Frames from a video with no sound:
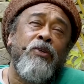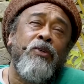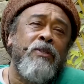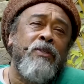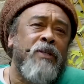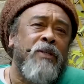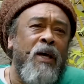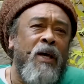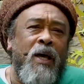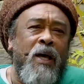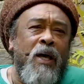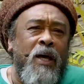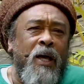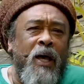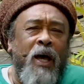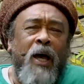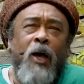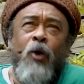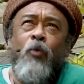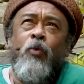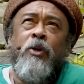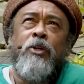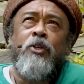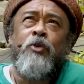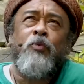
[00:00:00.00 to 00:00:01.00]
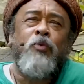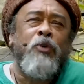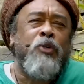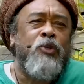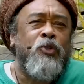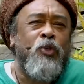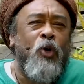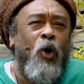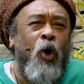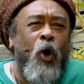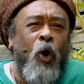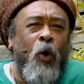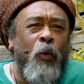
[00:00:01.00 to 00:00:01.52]
She said, I wish it
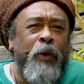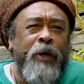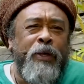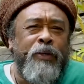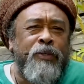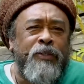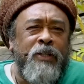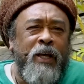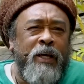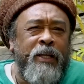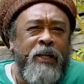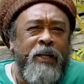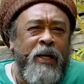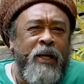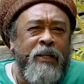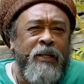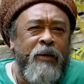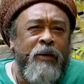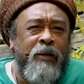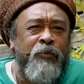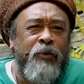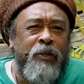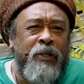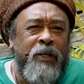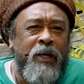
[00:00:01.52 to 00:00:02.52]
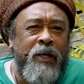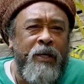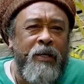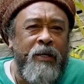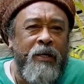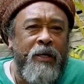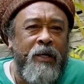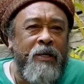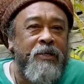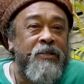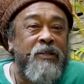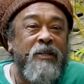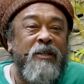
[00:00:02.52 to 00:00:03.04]
was always like that every day.
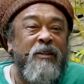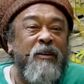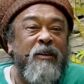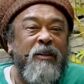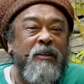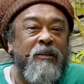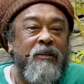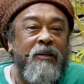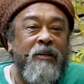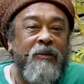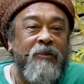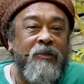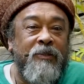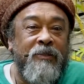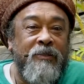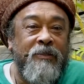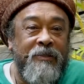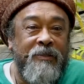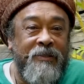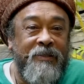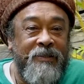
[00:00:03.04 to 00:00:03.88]
I said, No, you don't.